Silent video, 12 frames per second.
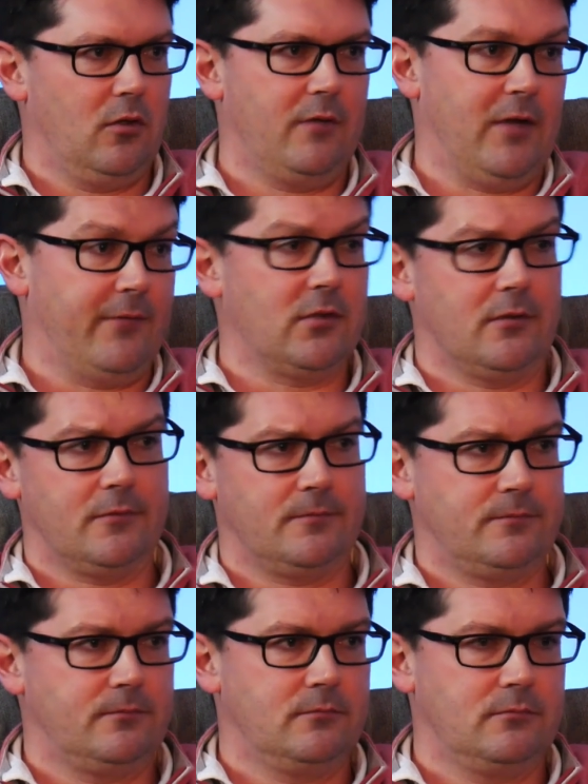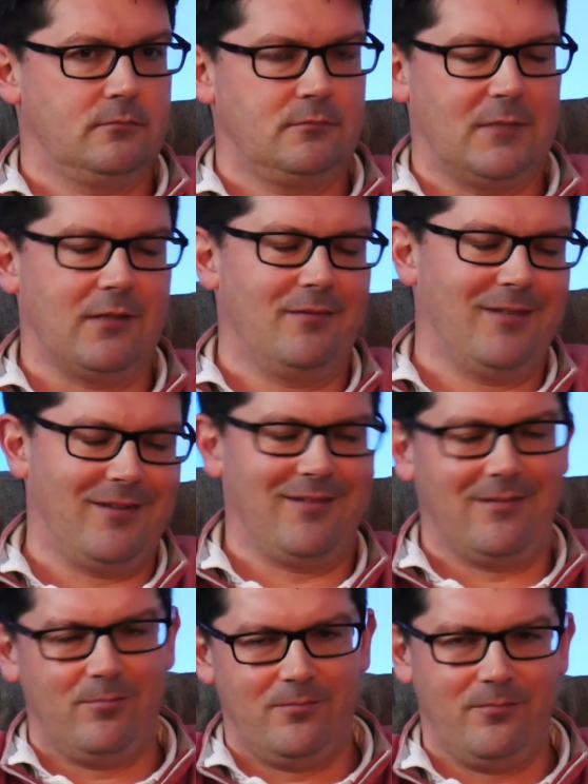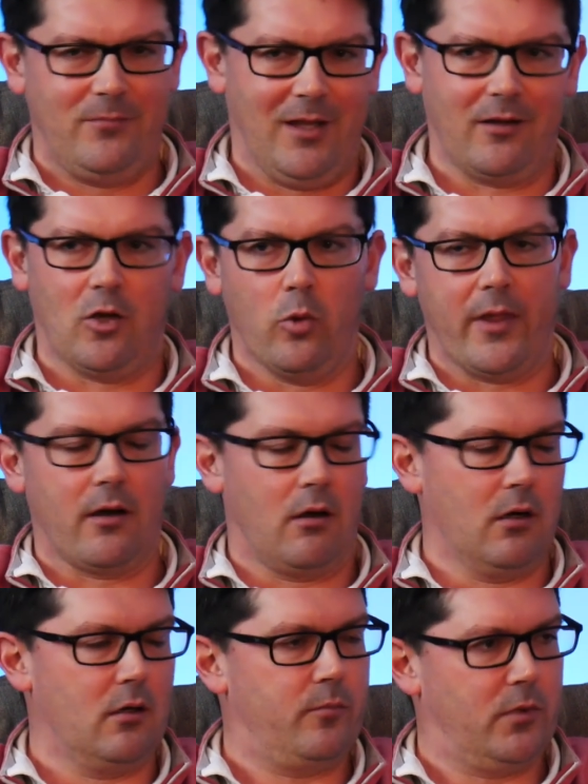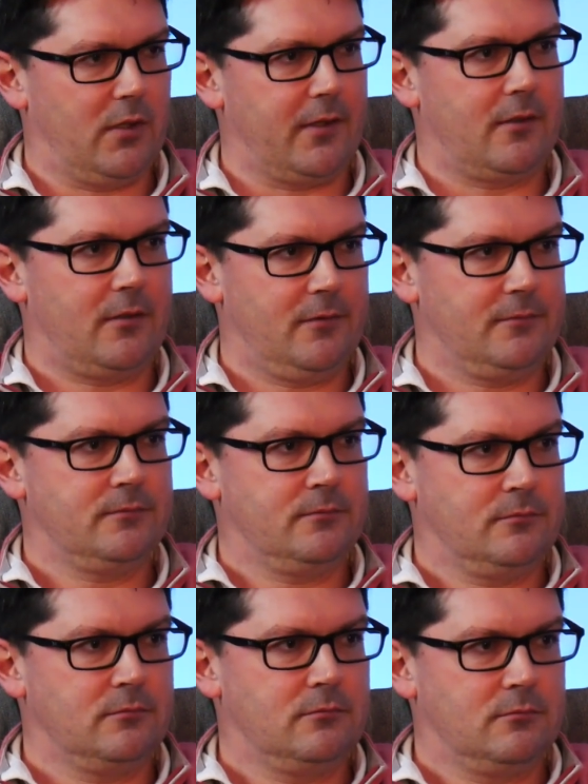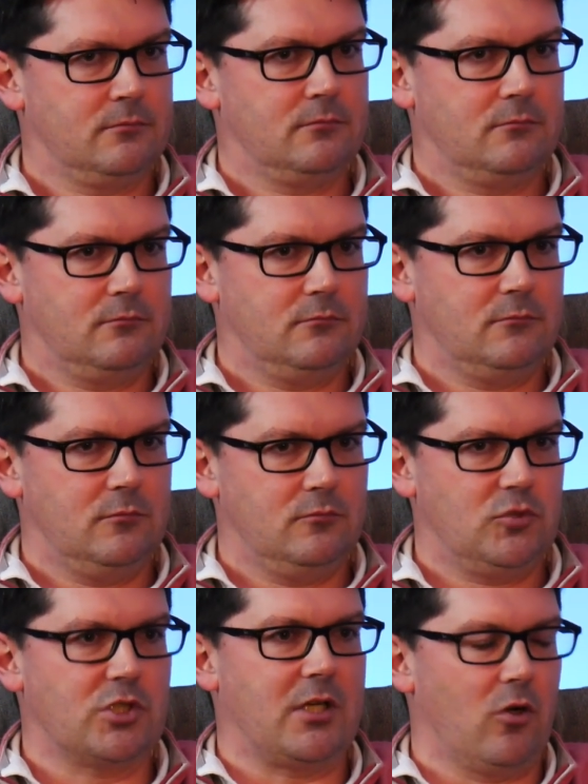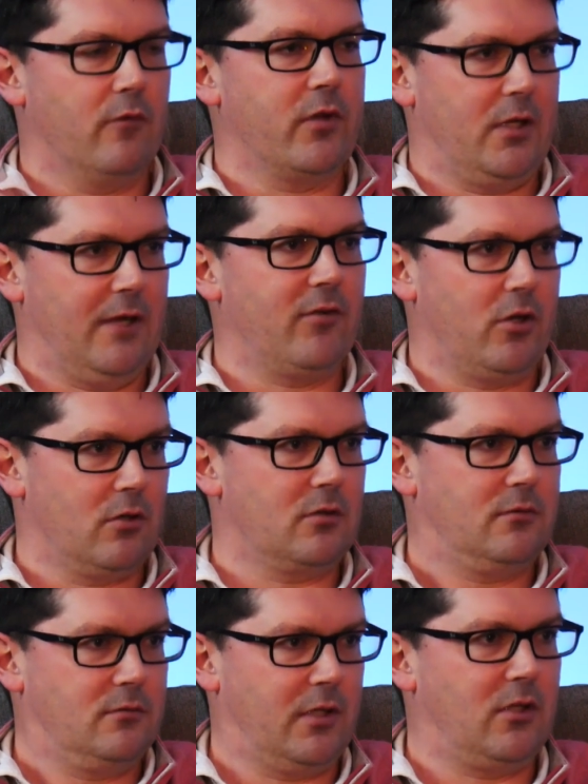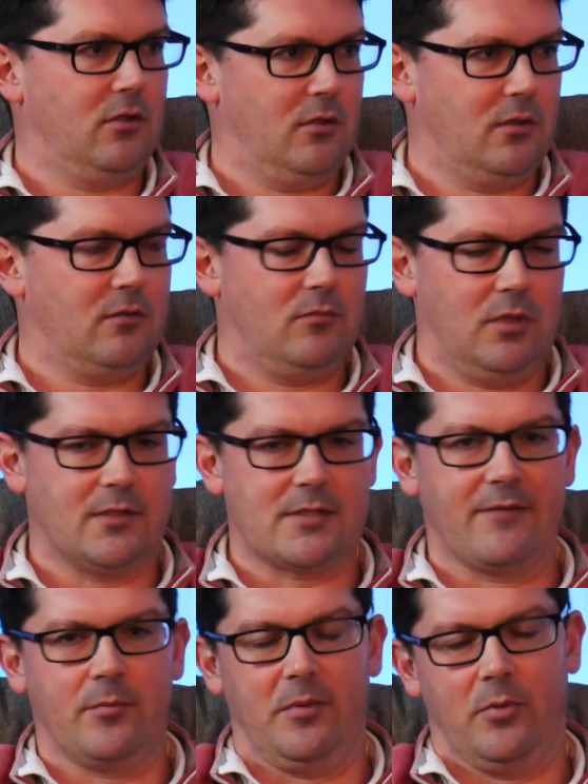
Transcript: even have to, not go that hard, but like just get over every hurdle. Like it doesn't have to be